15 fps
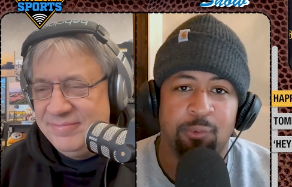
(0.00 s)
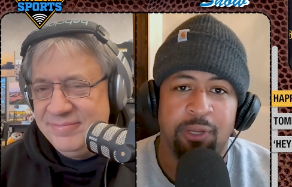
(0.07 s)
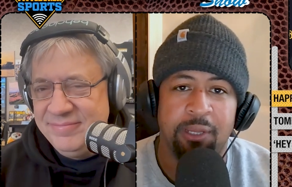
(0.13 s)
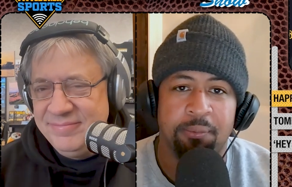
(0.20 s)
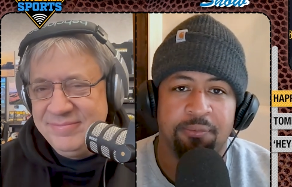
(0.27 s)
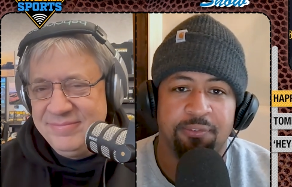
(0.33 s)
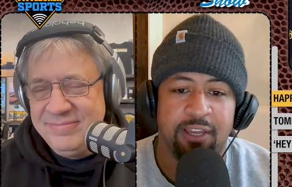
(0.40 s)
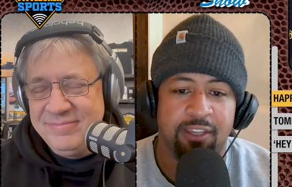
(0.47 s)

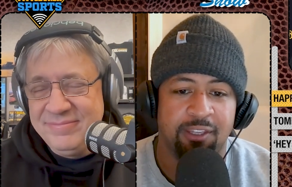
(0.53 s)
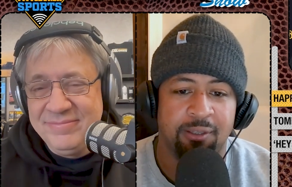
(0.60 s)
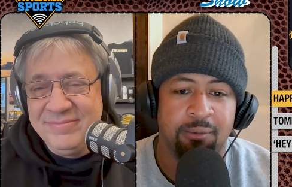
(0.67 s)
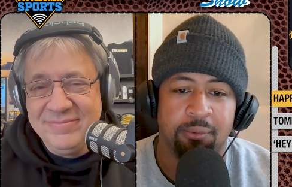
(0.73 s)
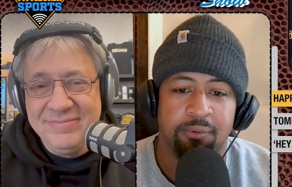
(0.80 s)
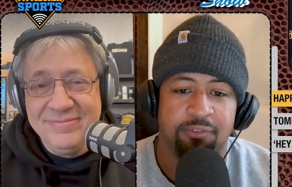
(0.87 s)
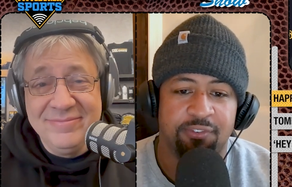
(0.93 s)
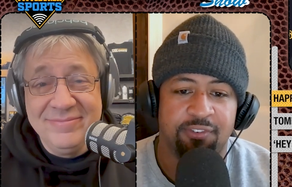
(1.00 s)
Speaker 1: website, you
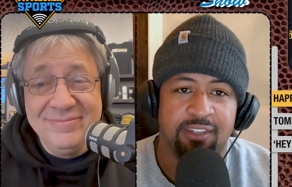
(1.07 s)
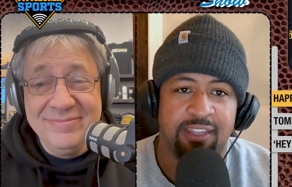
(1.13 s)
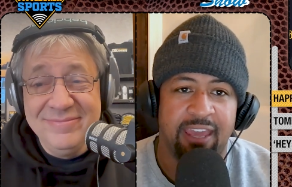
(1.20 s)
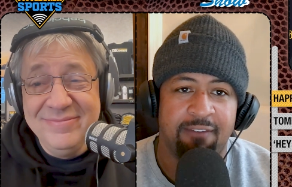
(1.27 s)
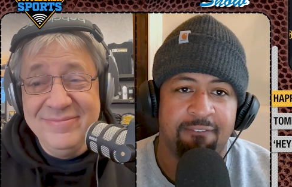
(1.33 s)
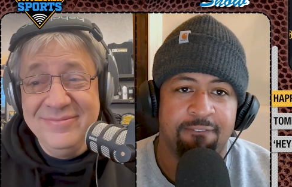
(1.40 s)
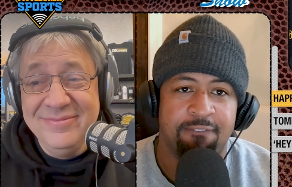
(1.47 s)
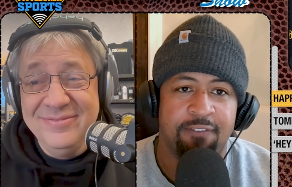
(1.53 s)
will see
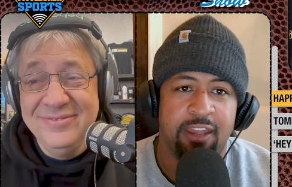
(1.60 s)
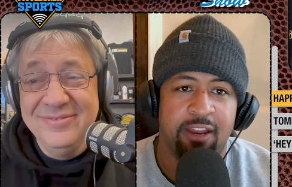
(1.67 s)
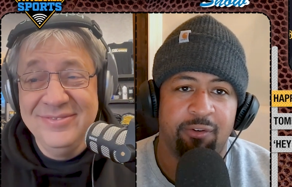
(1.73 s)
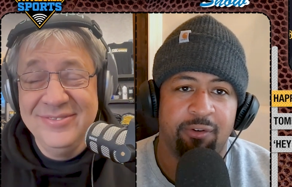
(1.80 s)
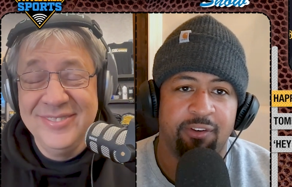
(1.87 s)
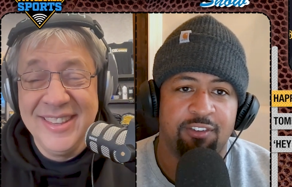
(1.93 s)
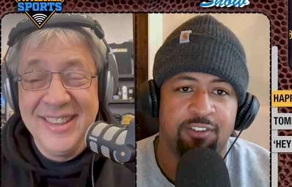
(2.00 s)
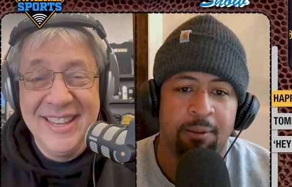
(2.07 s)
a
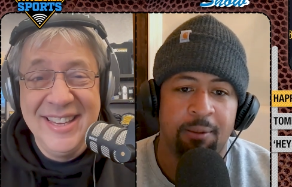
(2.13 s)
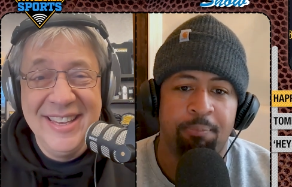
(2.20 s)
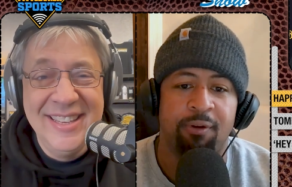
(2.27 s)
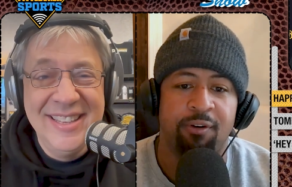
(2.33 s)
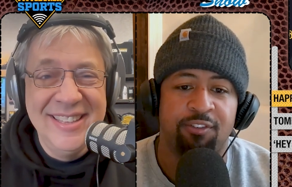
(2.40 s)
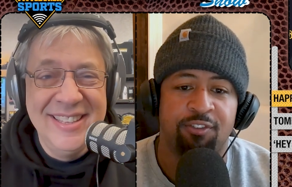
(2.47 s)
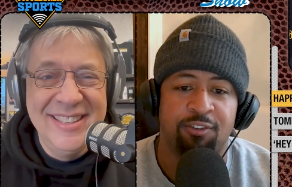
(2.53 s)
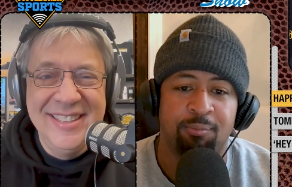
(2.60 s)
very
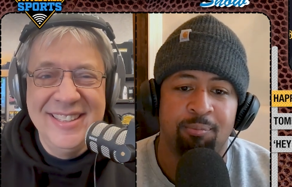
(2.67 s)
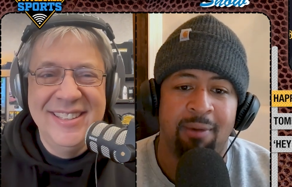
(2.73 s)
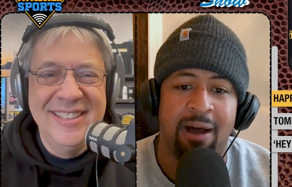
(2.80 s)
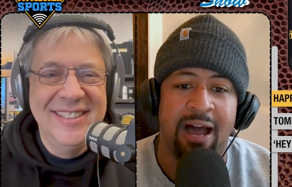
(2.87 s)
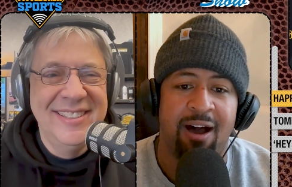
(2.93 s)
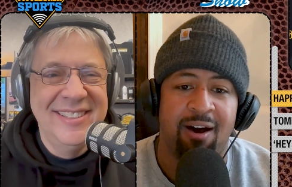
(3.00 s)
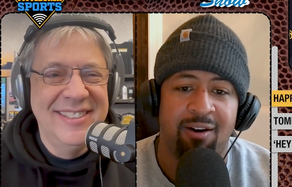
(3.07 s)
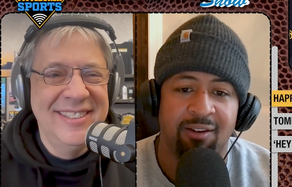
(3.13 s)
chipper
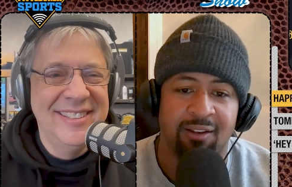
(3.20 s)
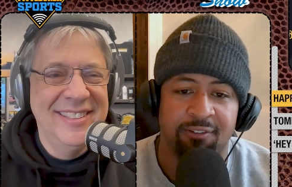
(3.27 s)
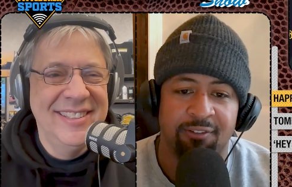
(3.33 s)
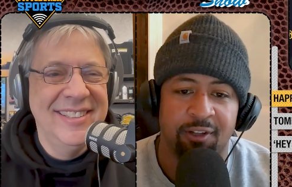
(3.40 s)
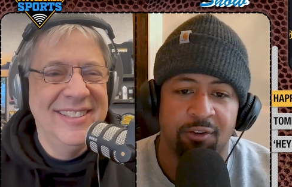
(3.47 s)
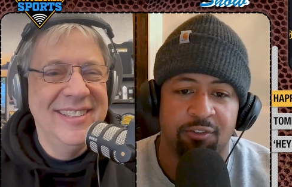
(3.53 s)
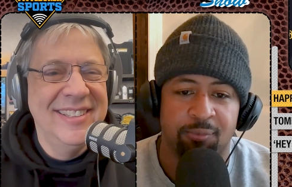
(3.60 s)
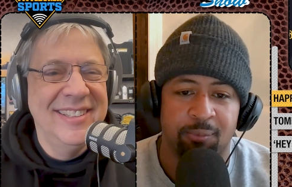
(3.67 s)
smile of
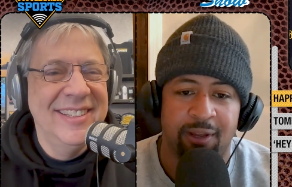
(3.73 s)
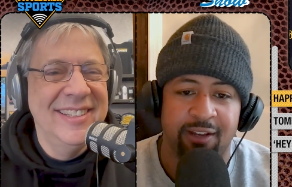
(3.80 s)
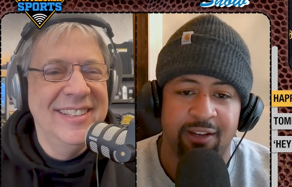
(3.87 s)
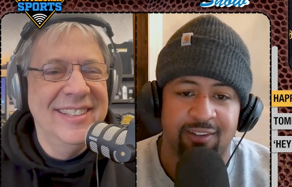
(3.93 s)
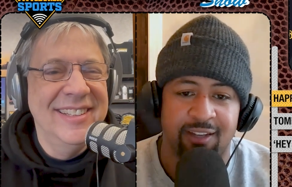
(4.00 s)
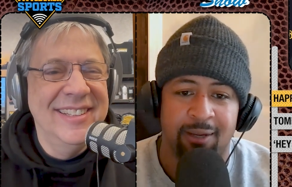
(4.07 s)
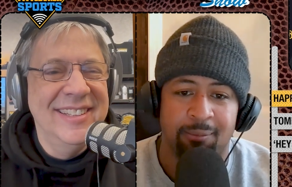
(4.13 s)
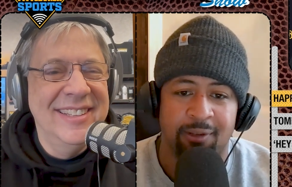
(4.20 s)
Coach Mike
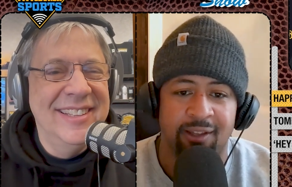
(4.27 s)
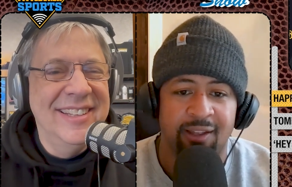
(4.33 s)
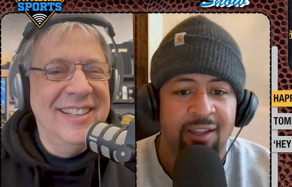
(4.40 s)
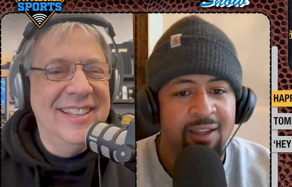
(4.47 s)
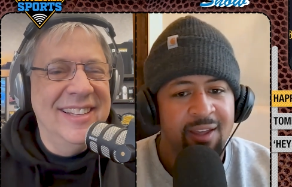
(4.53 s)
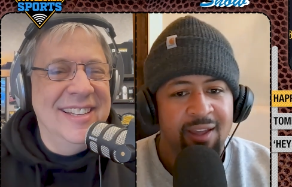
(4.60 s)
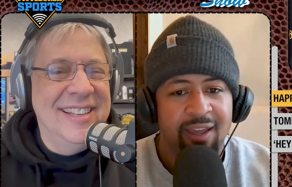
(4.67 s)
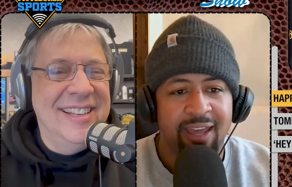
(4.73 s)
Tomlin
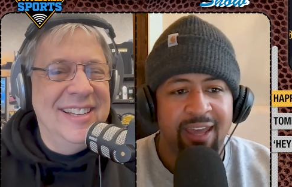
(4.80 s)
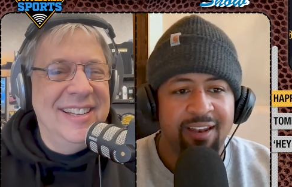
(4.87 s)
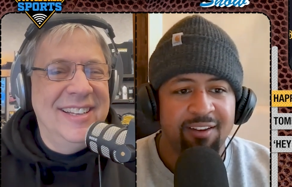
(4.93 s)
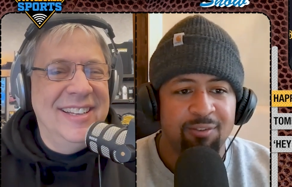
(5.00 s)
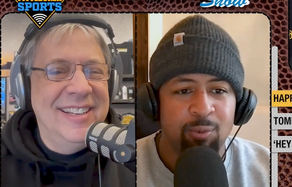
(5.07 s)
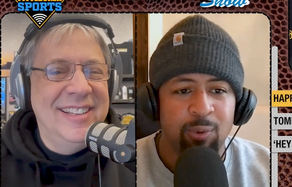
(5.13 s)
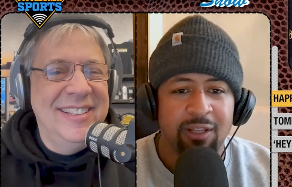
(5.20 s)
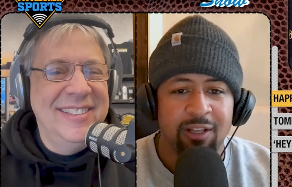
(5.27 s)
at
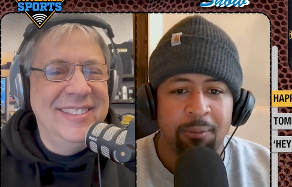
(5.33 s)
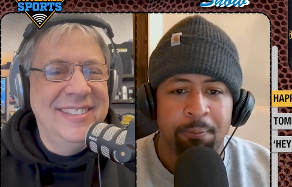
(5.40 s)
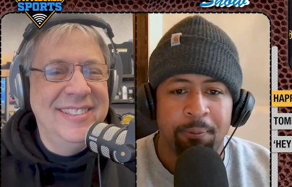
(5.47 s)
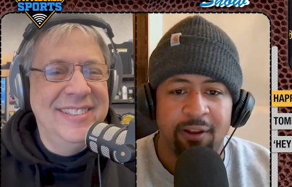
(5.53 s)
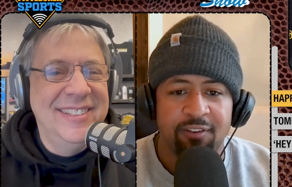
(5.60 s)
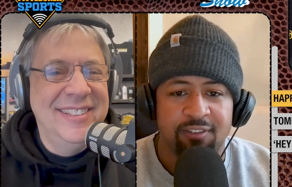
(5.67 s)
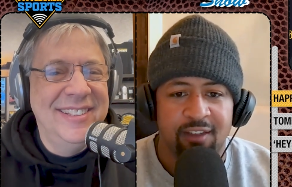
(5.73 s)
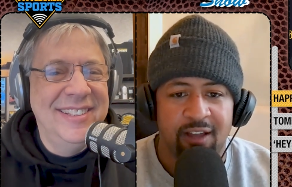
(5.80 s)
his weekly
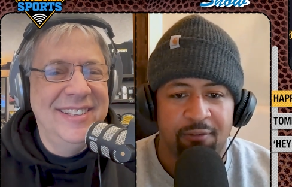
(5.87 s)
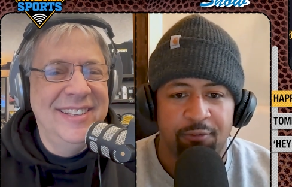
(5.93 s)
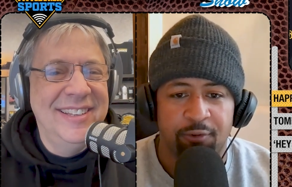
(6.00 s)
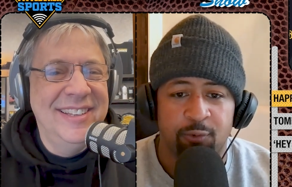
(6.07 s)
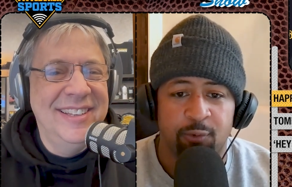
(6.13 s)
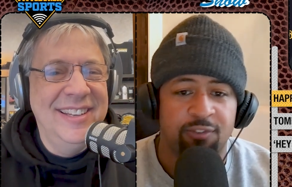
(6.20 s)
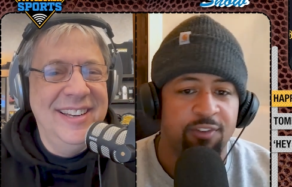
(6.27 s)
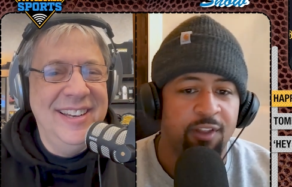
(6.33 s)
press
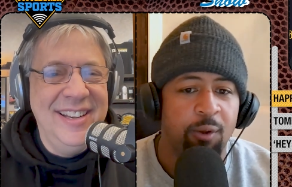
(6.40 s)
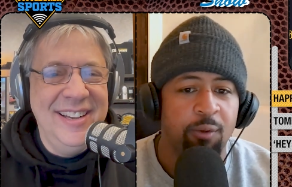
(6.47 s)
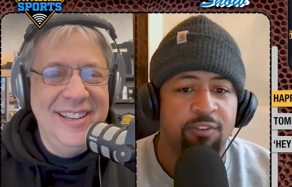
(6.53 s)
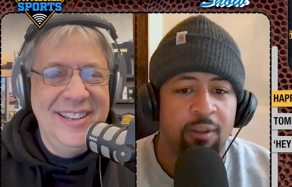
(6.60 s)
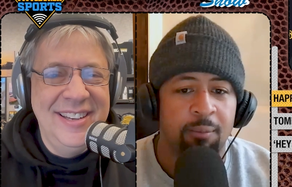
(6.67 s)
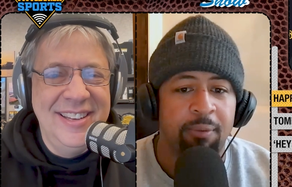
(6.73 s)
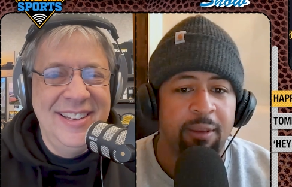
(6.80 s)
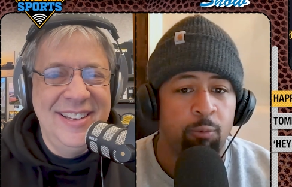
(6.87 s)
conference, which those
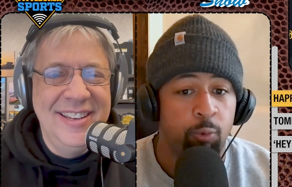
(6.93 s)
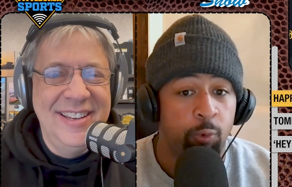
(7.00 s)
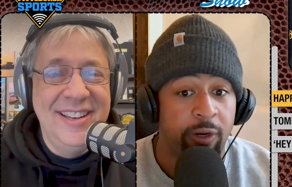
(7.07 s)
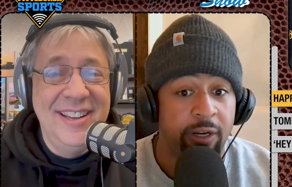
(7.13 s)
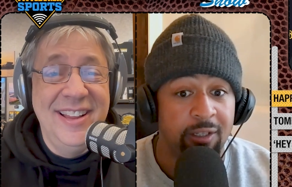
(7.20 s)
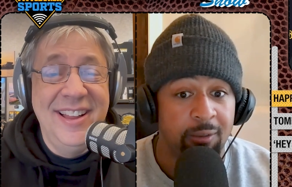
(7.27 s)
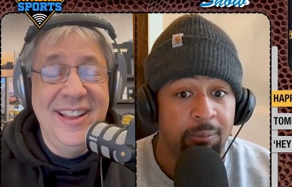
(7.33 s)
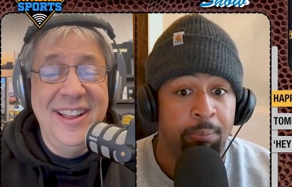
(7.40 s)
can be
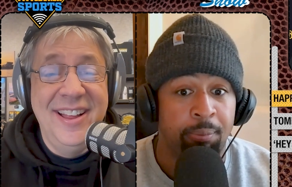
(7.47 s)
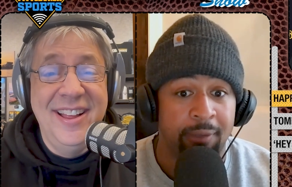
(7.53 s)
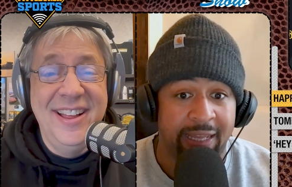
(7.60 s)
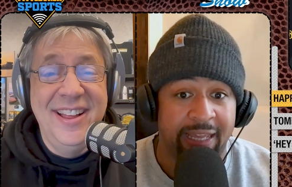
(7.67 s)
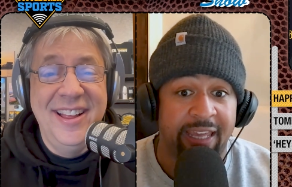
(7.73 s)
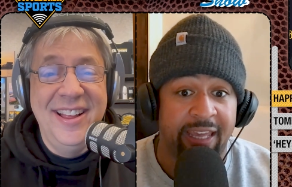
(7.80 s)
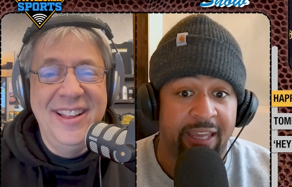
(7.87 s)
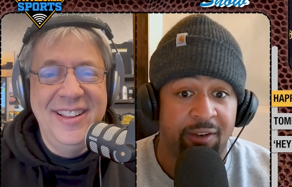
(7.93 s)
real
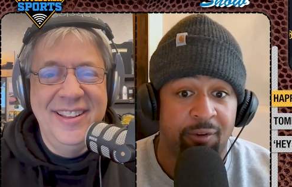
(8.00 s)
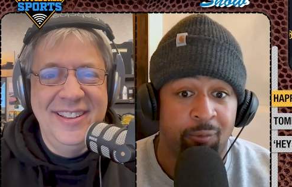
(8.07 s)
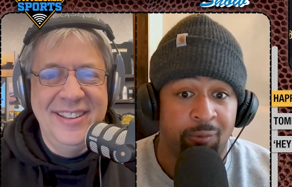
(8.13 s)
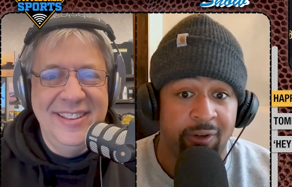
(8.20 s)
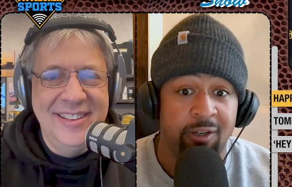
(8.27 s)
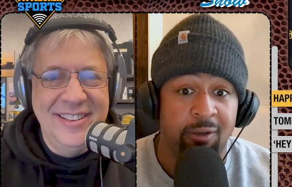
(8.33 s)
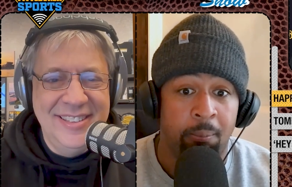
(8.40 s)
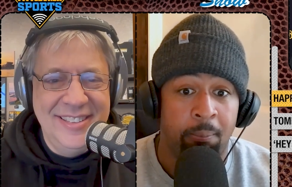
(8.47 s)
bland,
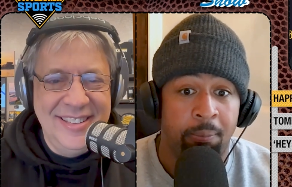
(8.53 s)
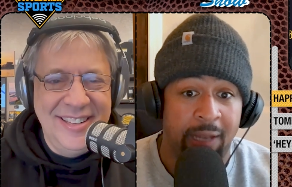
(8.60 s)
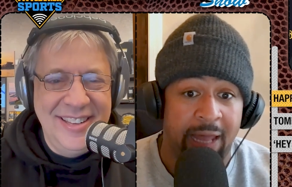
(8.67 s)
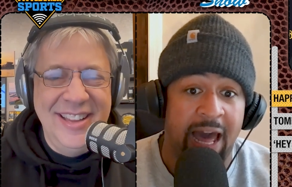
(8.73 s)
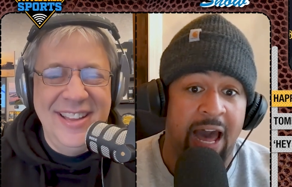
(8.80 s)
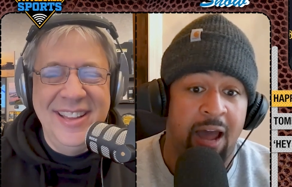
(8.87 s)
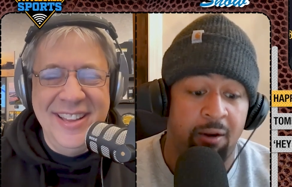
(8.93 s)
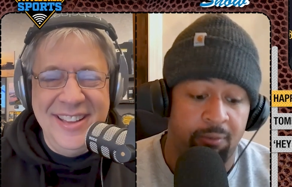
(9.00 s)
real
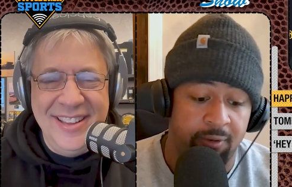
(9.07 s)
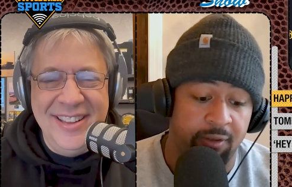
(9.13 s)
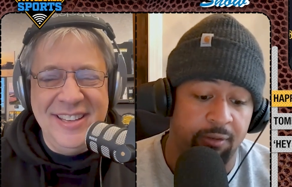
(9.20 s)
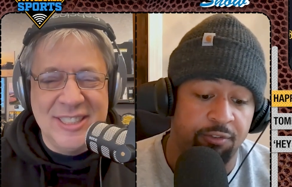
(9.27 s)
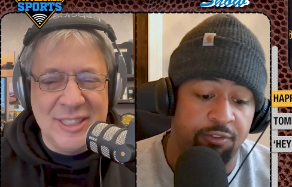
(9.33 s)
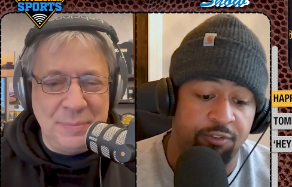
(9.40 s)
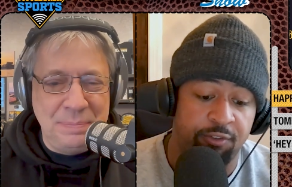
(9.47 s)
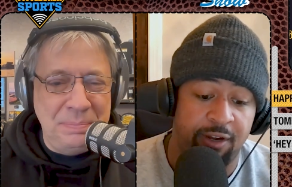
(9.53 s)
blah,
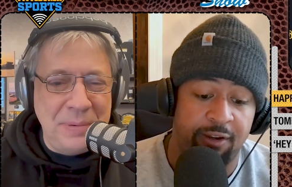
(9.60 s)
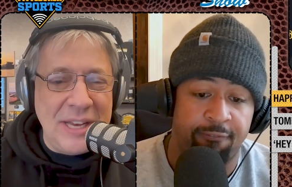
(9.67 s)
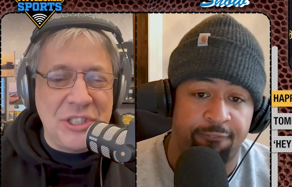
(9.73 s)
real straight.